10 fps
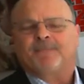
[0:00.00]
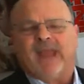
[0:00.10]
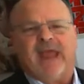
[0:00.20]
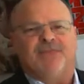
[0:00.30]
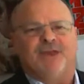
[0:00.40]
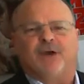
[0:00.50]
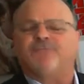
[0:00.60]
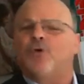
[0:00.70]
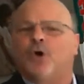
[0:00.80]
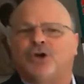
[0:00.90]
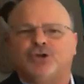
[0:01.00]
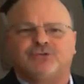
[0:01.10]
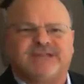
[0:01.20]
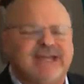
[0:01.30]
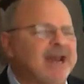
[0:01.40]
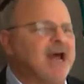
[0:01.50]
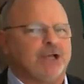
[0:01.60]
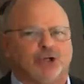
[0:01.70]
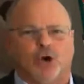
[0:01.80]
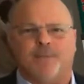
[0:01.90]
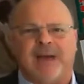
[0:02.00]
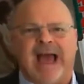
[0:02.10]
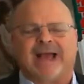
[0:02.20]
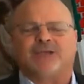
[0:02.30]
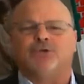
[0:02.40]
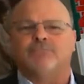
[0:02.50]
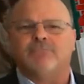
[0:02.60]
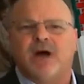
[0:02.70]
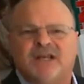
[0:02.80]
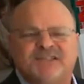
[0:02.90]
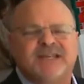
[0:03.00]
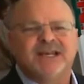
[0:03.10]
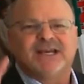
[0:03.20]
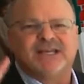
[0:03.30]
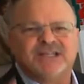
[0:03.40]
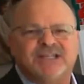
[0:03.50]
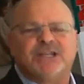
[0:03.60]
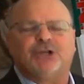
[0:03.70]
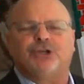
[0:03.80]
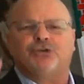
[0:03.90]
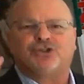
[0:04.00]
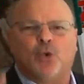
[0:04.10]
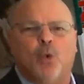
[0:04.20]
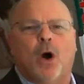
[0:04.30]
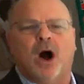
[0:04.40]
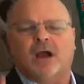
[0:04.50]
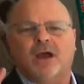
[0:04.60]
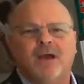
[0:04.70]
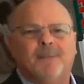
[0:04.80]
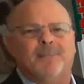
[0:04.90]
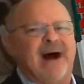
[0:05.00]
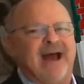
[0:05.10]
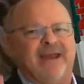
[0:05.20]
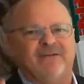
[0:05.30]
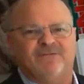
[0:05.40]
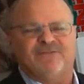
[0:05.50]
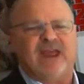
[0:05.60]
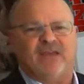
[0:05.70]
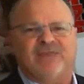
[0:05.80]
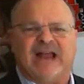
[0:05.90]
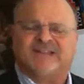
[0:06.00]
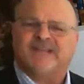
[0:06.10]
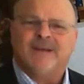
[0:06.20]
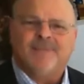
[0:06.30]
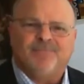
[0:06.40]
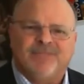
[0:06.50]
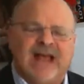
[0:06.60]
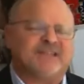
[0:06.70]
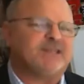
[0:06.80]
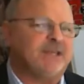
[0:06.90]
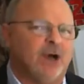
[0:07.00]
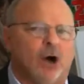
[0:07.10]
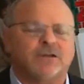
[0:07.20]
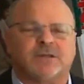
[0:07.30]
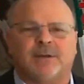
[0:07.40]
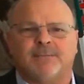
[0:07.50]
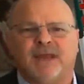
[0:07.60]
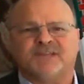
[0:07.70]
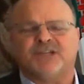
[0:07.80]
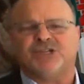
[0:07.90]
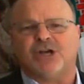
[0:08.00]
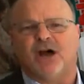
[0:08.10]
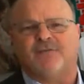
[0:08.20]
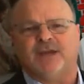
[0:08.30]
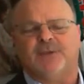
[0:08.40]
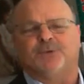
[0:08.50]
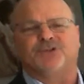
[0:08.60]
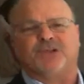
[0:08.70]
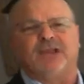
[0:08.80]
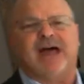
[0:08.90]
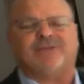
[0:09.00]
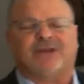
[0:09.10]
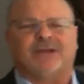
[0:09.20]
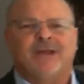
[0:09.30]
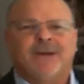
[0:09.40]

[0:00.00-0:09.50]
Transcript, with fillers: and therefore you cannot go back. You must continue to walk by faith. That's that's the ultimate message of Hebrews 11